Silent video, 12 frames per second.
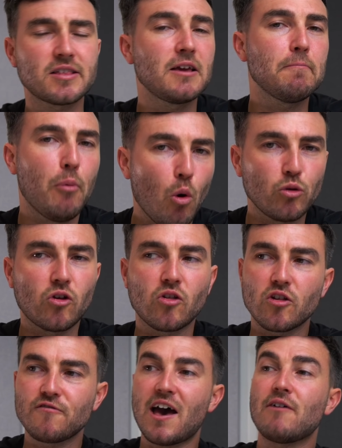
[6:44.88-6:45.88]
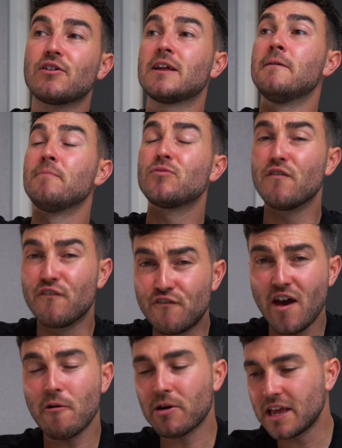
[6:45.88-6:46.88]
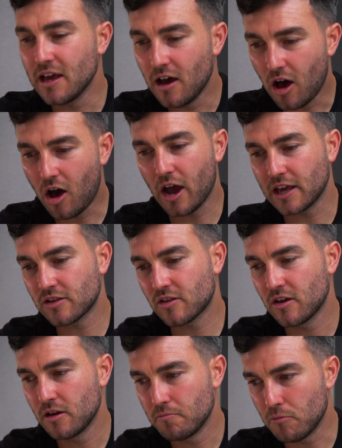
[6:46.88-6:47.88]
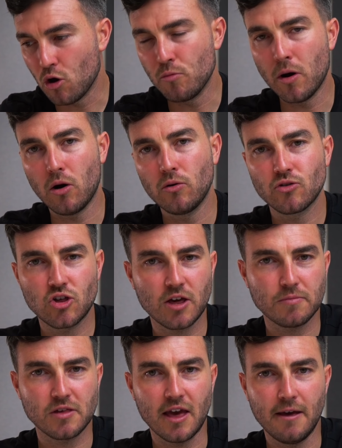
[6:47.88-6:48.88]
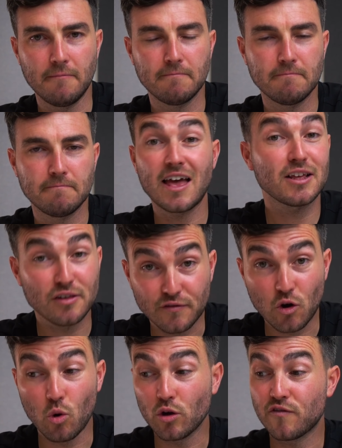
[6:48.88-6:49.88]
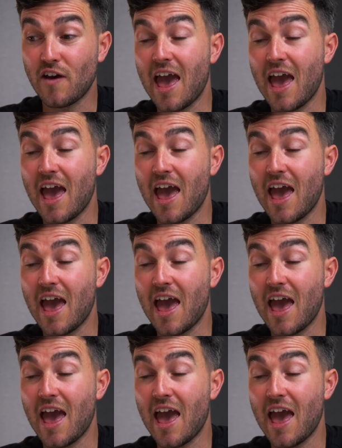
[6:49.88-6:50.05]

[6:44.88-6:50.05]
the importance of having the very highest mobile chipset. That is, of course, for